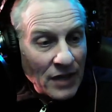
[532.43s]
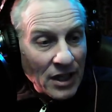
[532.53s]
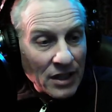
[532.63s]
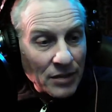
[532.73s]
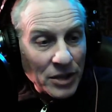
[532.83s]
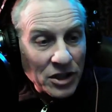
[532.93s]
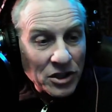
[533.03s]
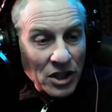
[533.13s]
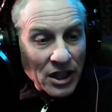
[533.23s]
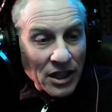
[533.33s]
And let me
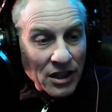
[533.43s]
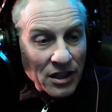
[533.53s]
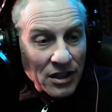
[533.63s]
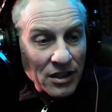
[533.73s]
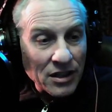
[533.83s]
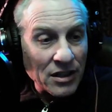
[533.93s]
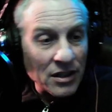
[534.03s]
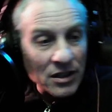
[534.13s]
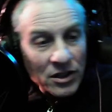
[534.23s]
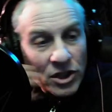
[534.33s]
just check in the
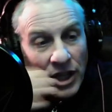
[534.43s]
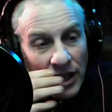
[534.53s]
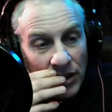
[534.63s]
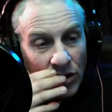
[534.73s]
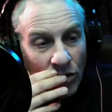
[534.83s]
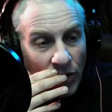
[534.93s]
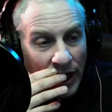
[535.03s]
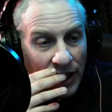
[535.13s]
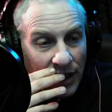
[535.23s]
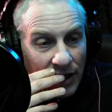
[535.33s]
chat
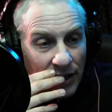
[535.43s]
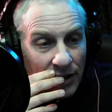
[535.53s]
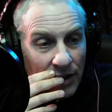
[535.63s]
quick.